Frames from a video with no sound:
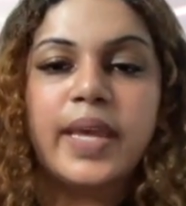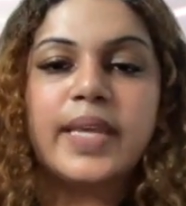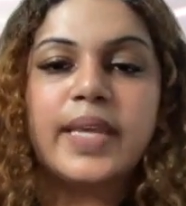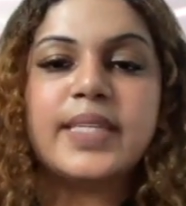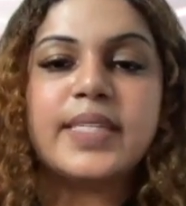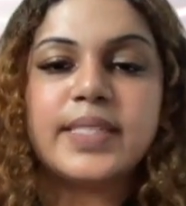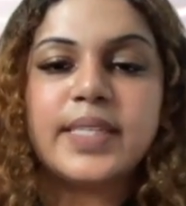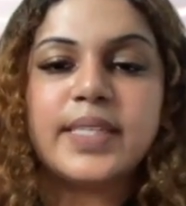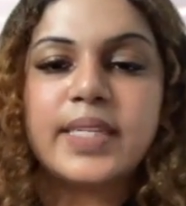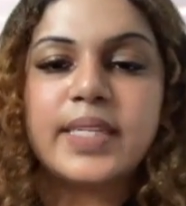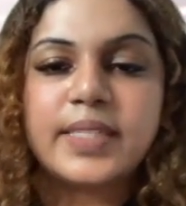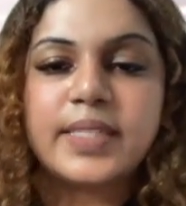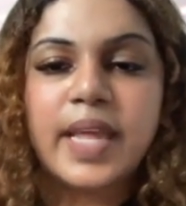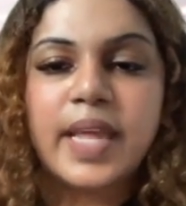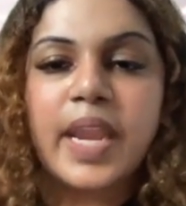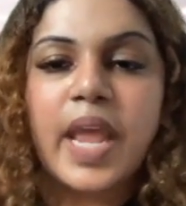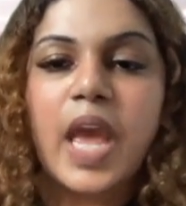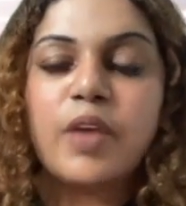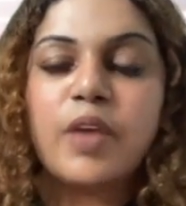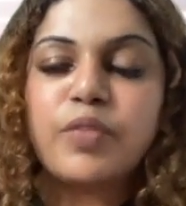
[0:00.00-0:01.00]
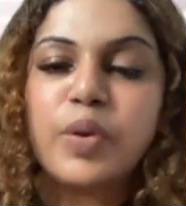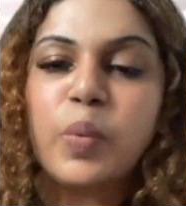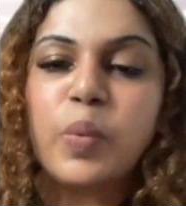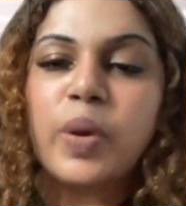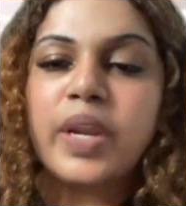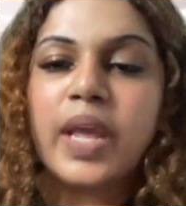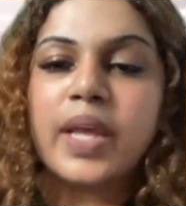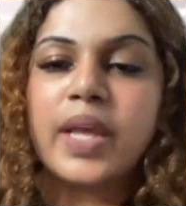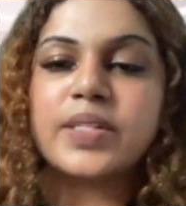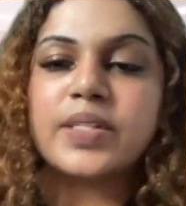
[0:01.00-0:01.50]
It states that
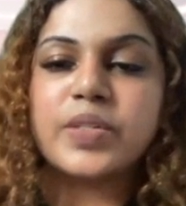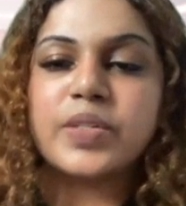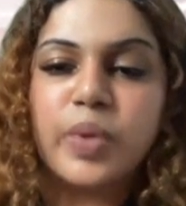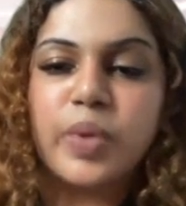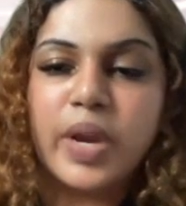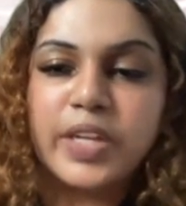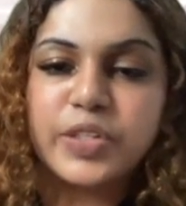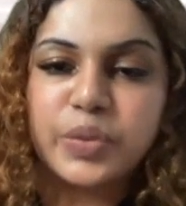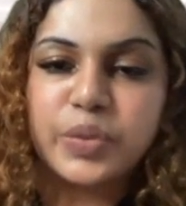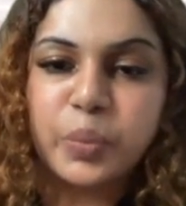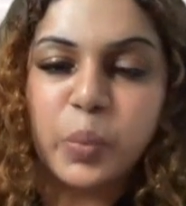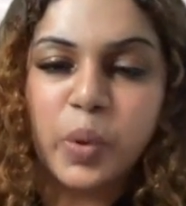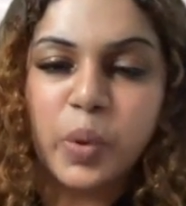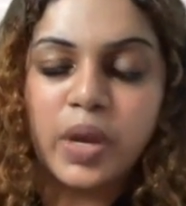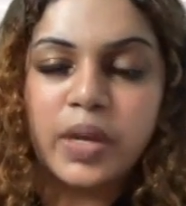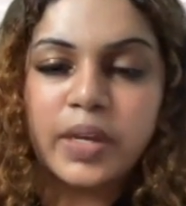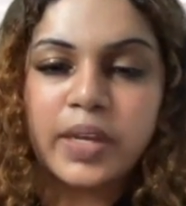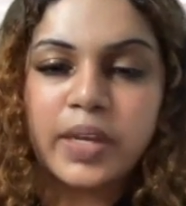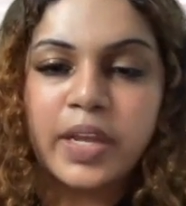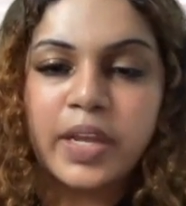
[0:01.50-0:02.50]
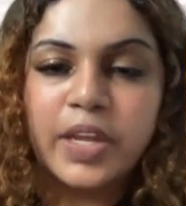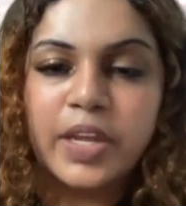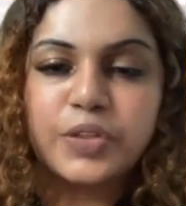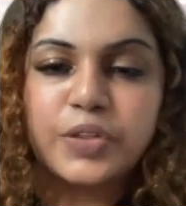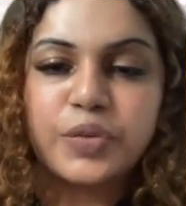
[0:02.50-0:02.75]
everyone has the right to work,